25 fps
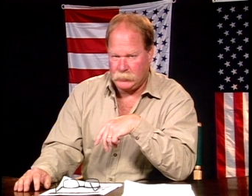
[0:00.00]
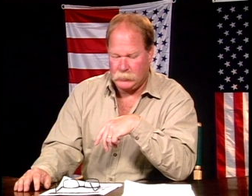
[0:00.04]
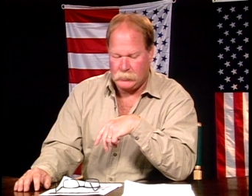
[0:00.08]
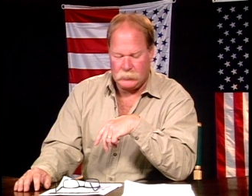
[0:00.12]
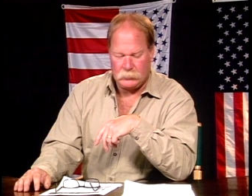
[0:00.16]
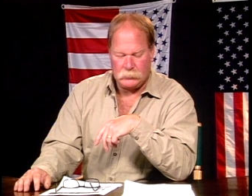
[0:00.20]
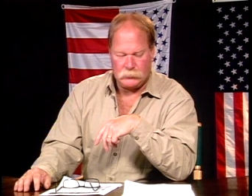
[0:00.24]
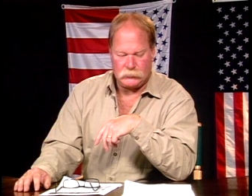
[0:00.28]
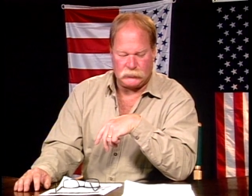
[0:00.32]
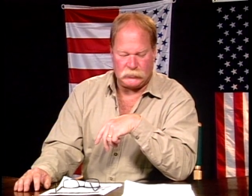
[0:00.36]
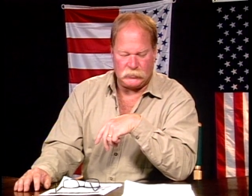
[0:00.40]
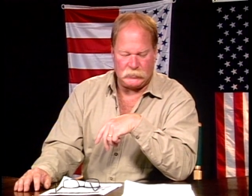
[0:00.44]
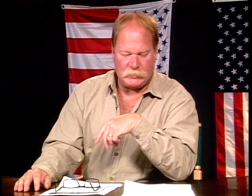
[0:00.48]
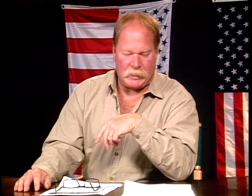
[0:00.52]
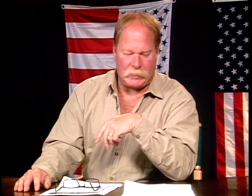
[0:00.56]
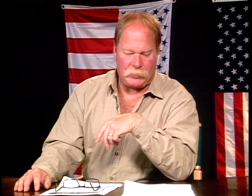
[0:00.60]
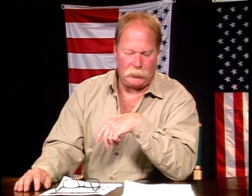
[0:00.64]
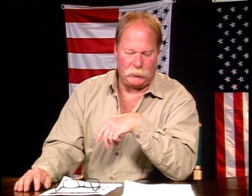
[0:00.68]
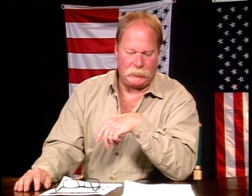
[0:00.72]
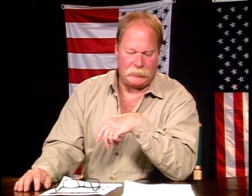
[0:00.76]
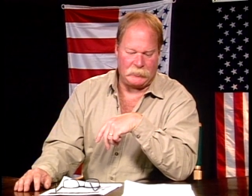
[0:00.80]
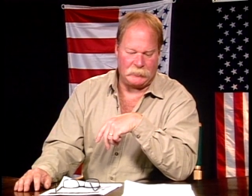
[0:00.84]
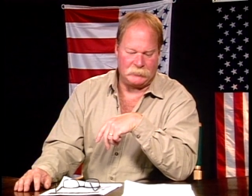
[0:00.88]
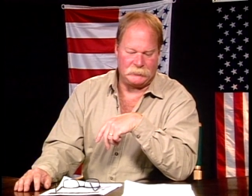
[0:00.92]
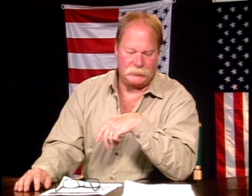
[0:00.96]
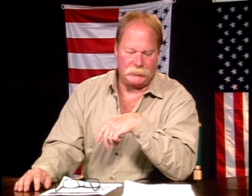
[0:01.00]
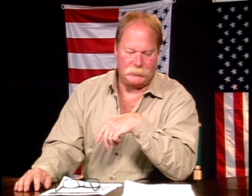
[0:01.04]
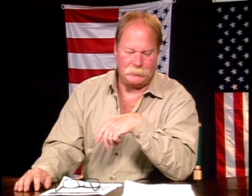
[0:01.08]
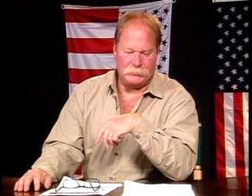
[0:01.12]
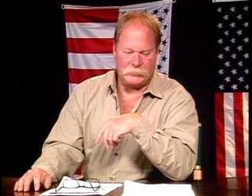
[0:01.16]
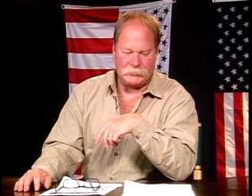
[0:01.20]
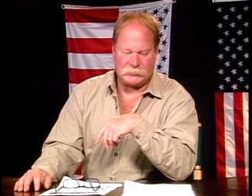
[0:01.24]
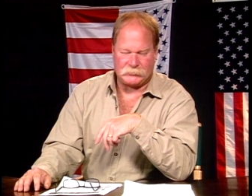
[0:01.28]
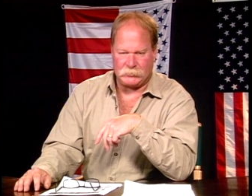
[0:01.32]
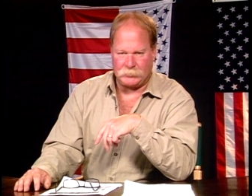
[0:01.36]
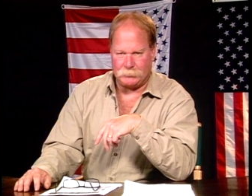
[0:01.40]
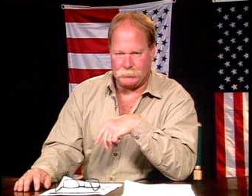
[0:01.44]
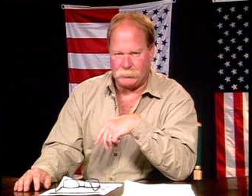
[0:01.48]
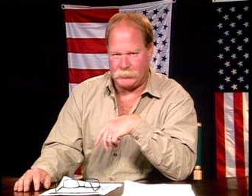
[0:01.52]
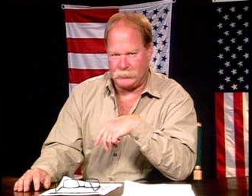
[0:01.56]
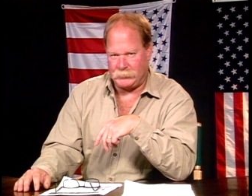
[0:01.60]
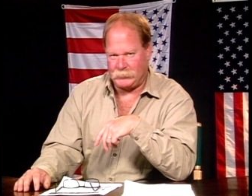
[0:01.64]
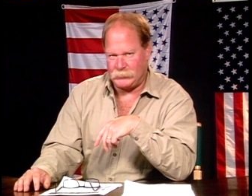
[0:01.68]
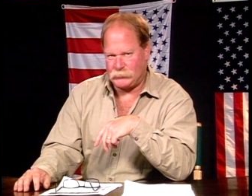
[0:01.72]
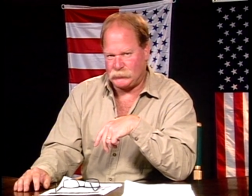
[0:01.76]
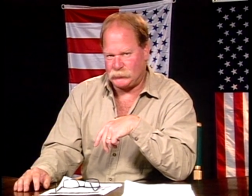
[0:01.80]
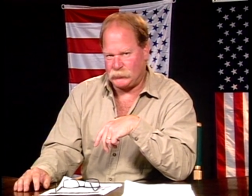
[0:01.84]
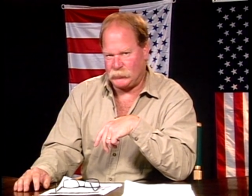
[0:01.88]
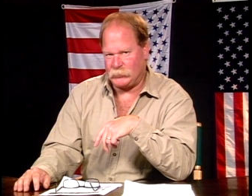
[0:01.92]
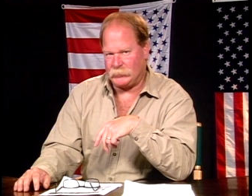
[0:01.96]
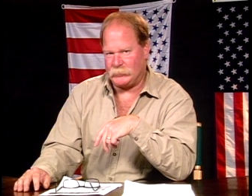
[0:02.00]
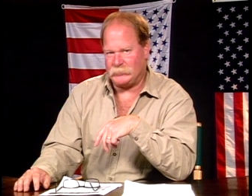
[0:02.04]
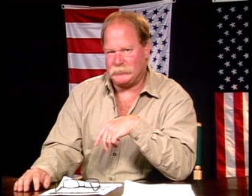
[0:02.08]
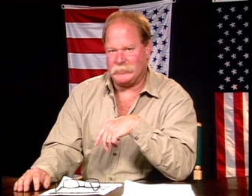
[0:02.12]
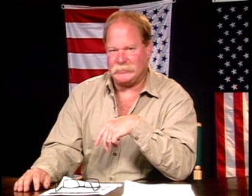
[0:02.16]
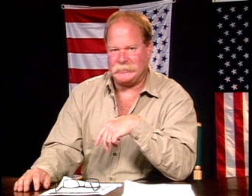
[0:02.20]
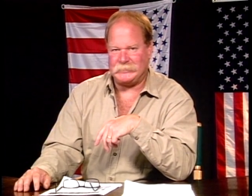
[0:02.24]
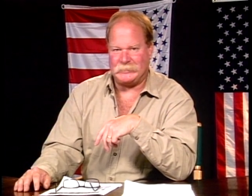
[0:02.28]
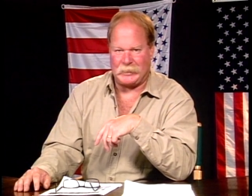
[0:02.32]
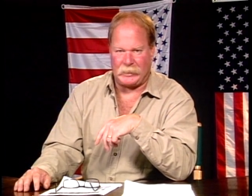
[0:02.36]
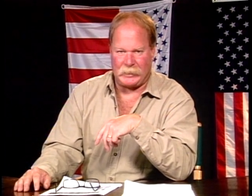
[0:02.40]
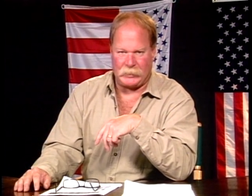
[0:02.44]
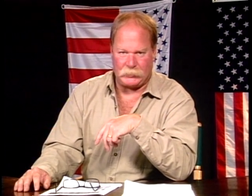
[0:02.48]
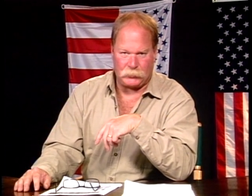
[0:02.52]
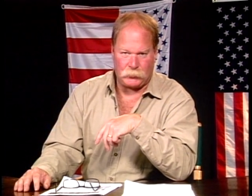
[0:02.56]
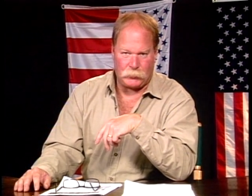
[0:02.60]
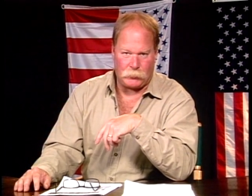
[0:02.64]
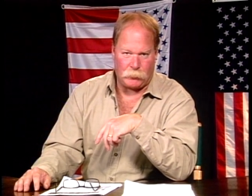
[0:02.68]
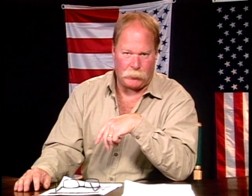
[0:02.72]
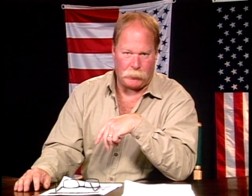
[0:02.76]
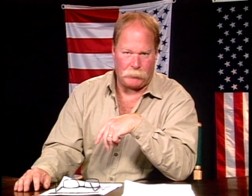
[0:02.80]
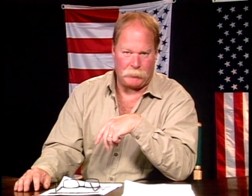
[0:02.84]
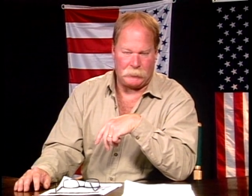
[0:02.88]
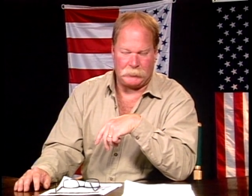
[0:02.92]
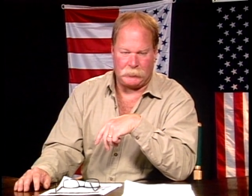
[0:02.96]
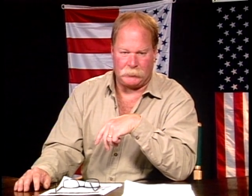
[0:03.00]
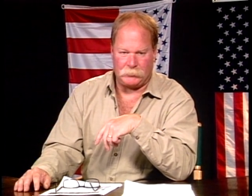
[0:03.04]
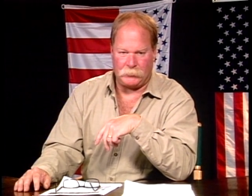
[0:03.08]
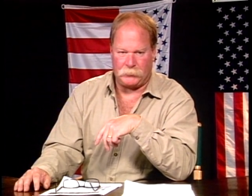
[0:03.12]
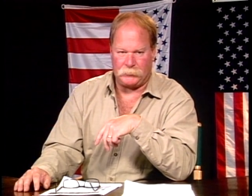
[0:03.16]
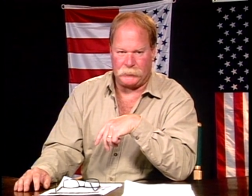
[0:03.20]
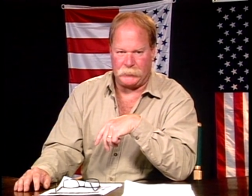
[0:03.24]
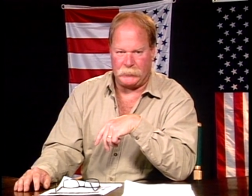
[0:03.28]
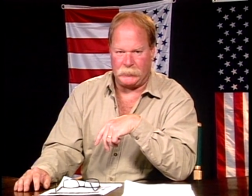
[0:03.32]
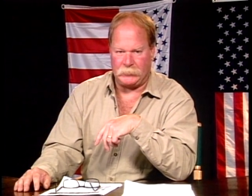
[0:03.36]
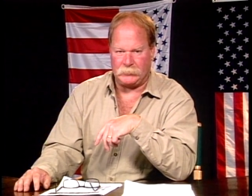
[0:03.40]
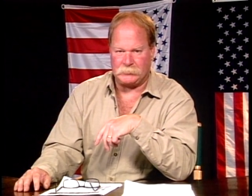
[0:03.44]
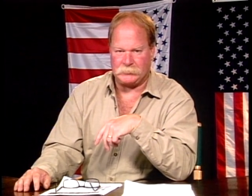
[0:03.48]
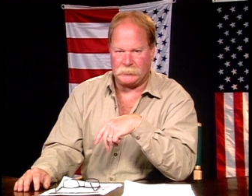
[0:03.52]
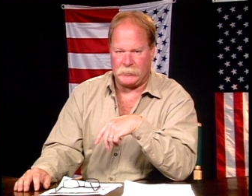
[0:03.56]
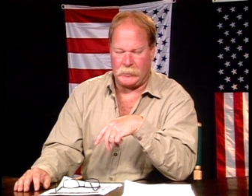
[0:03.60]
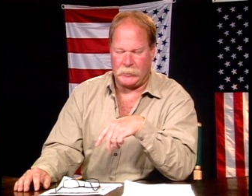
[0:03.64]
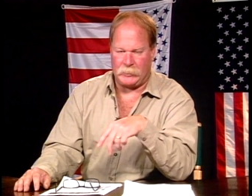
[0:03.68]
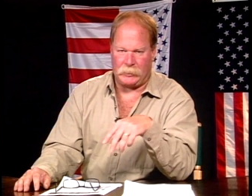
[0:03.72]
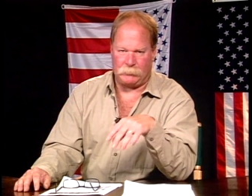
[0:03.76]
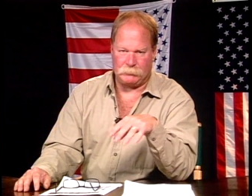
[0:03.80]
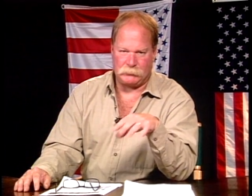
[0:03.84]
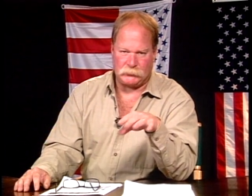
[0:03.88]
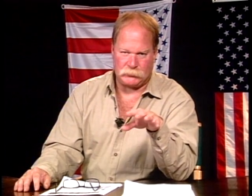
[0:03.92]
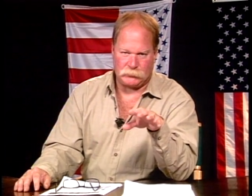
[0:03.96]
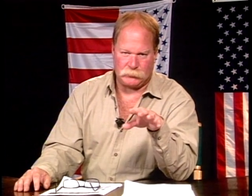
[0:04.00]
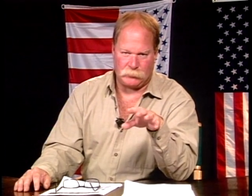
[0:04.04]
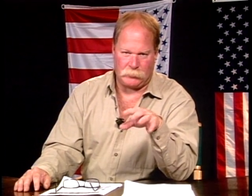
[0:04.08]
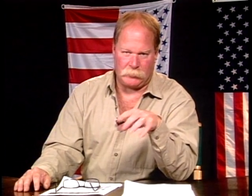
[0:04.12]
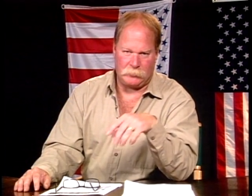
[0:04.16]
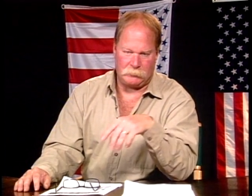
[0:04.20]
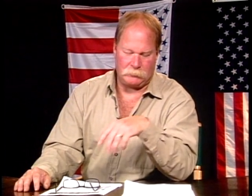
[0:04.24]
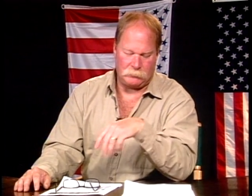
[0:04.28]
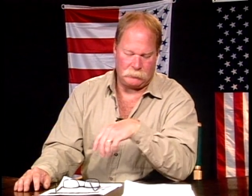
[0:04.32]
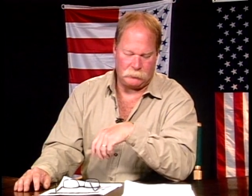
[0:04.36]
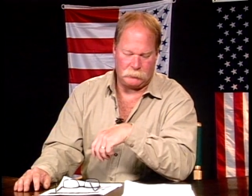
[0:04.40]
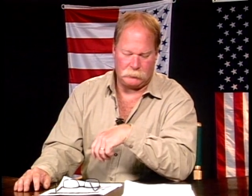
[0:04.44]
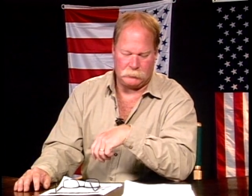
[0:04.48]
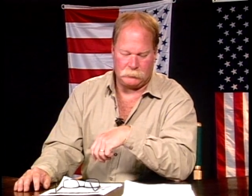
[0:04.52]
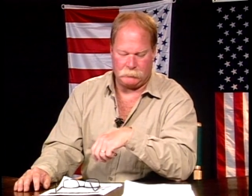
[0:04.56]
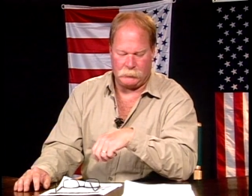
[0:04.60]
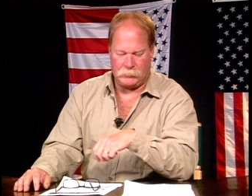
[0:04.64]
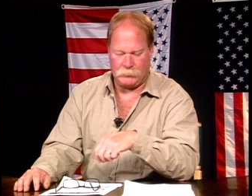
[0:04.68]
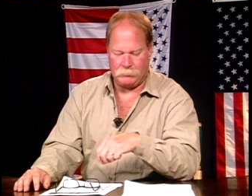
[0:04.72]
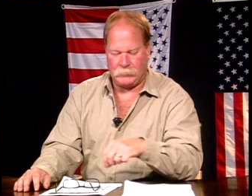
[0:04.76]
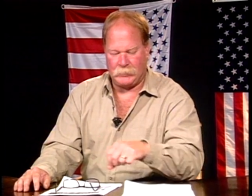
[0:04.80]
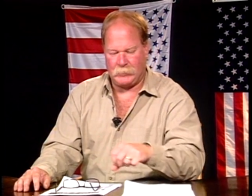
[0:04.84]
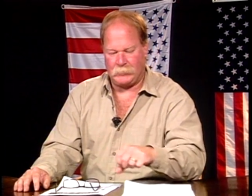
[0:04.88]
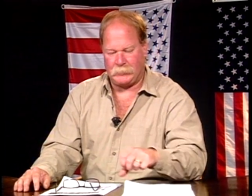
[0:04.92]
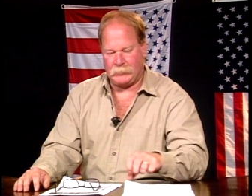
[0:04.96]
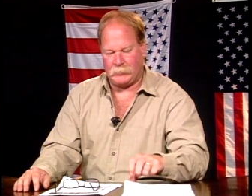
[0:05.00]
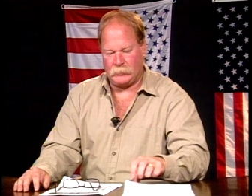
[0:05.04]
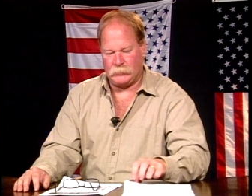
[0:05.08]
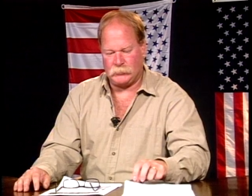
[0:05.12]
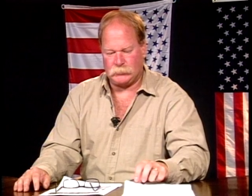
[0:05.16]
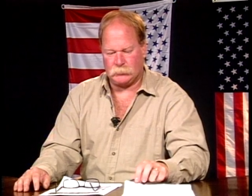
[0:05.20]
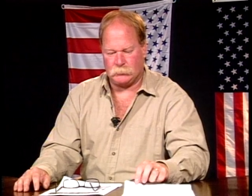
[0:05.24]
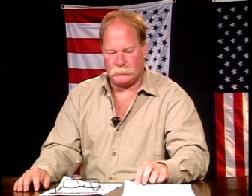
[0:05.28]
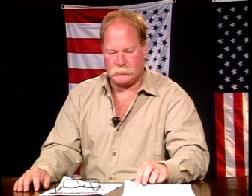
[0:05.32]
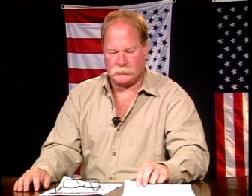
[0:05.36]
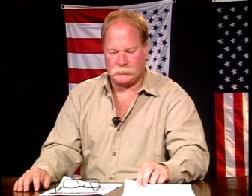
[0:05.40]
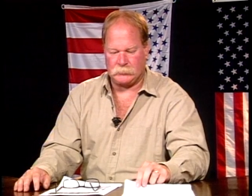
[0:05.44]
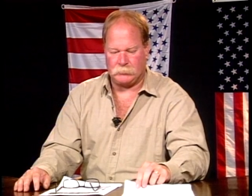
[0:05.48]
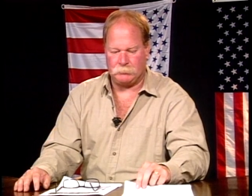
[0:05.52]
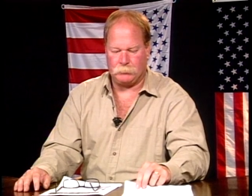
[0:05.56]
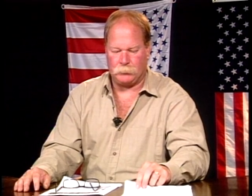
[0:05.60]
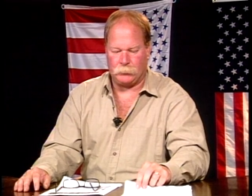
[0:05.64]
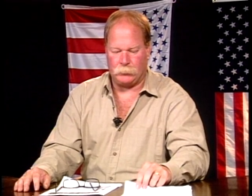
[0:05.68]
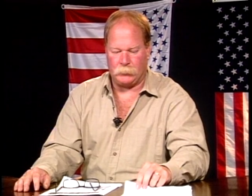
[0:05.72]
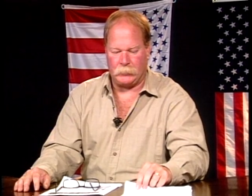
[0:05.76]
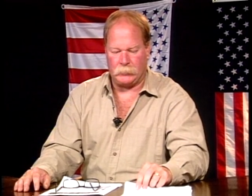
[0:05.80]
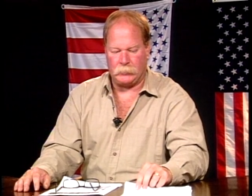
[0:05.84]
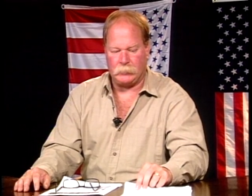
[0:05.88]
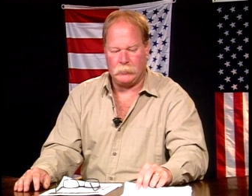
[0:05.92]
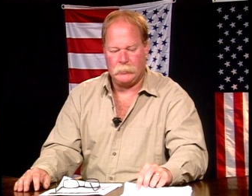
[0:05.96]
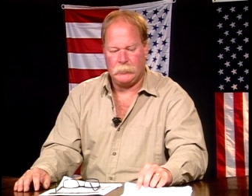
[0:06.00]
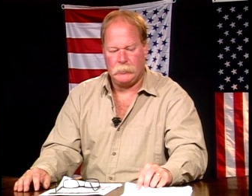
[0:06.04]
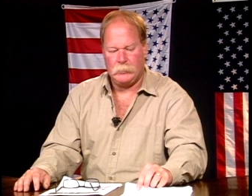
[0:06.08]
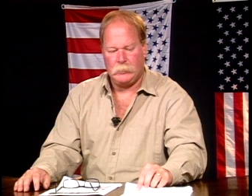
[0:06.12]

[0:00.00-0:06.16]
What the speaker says: She not only got into the missing money, she got into DynCorp and other things that I'm sure we may get into at some point.